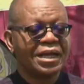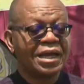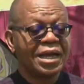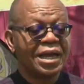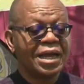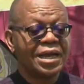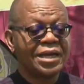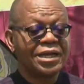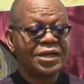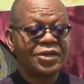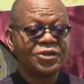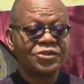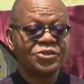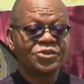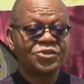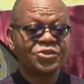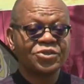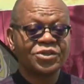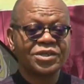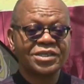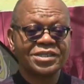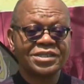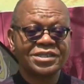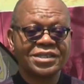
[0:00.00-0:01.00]
I need us to
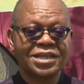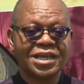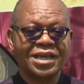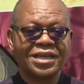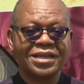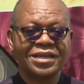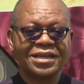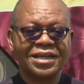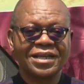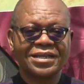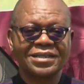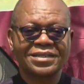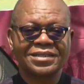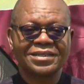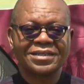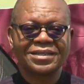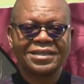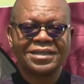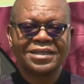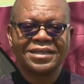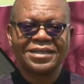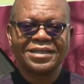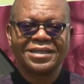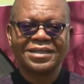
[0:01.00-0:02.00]
understand that
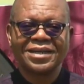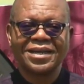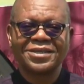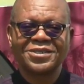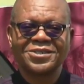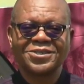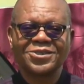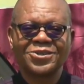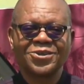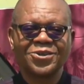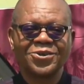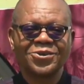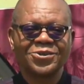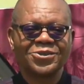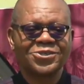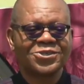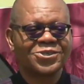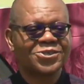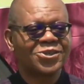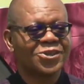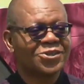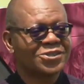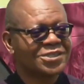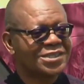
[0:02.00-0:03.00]
there is no
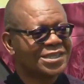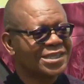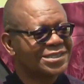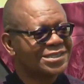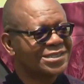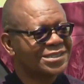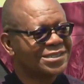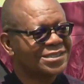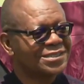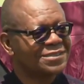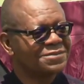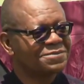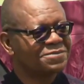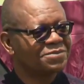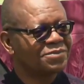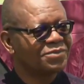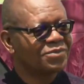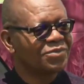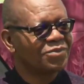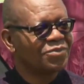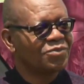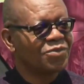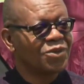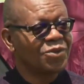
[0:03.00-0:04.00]
success
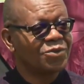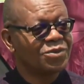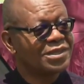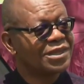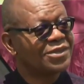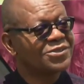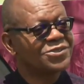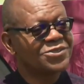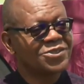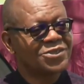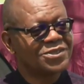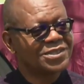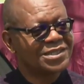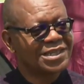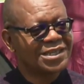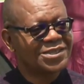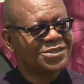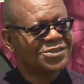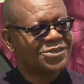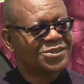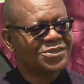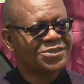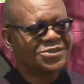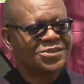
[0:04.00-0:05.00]
without
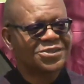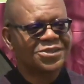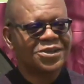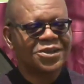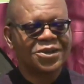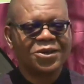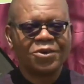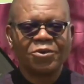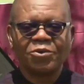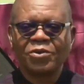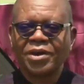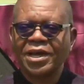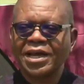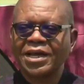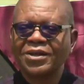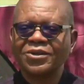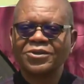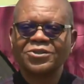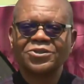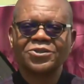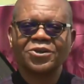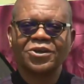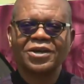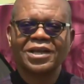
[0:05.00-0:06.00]
successors. We
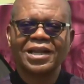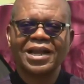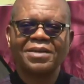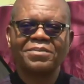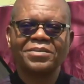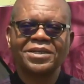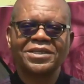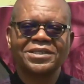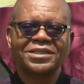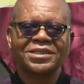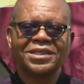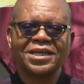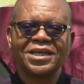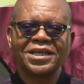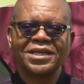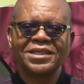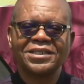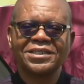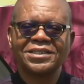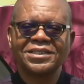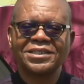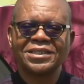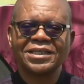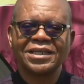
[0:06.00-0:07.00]
cannot talk climate
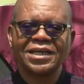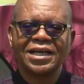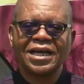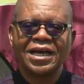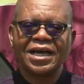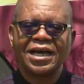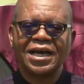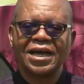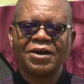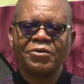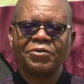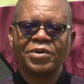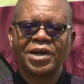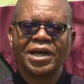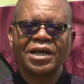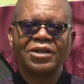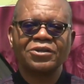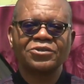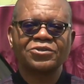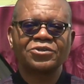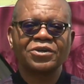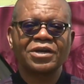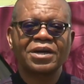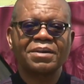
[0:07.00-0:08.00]
change. We
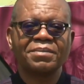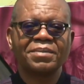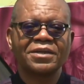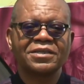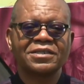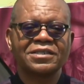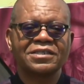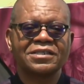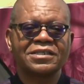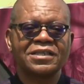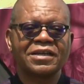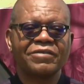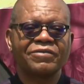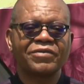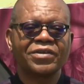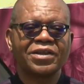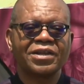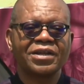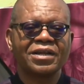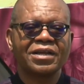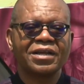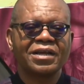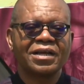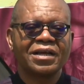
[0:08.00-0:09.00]
cannot talk about
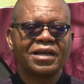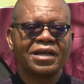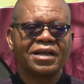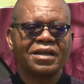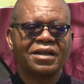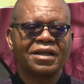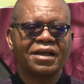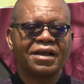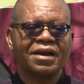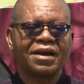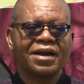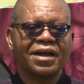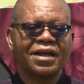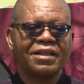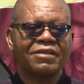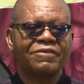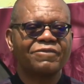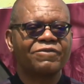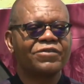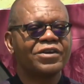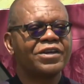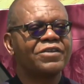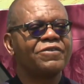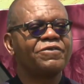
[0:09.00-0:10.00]
saving the earth
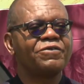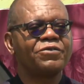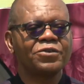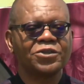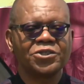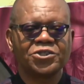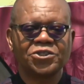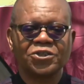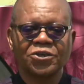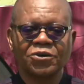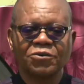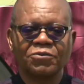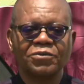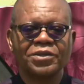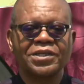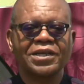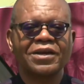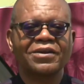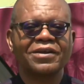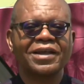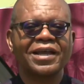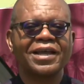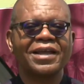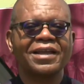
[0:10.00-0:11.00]
for the future
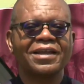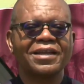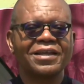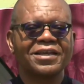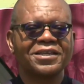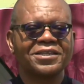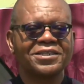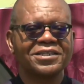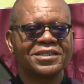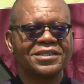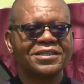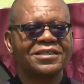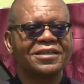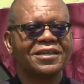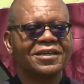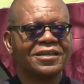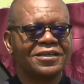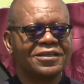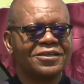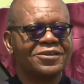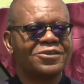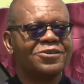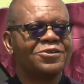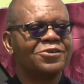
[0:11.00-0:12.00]
without engaging
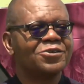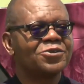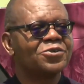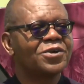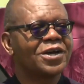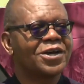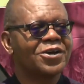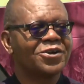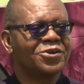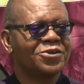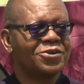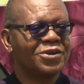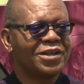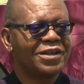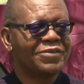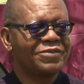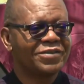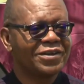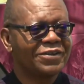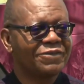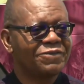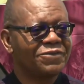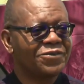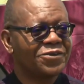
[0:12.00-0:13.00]
those who are going to live
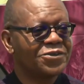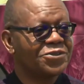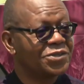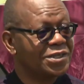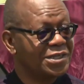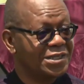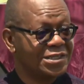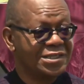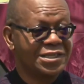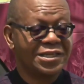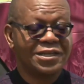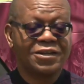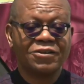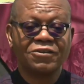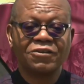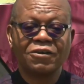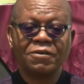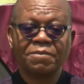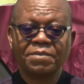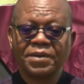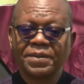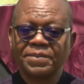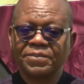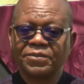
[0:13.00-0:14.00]
in the future, and these are the young
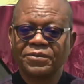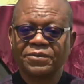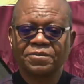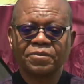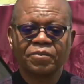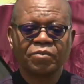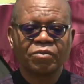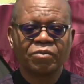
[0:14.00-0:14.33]
people.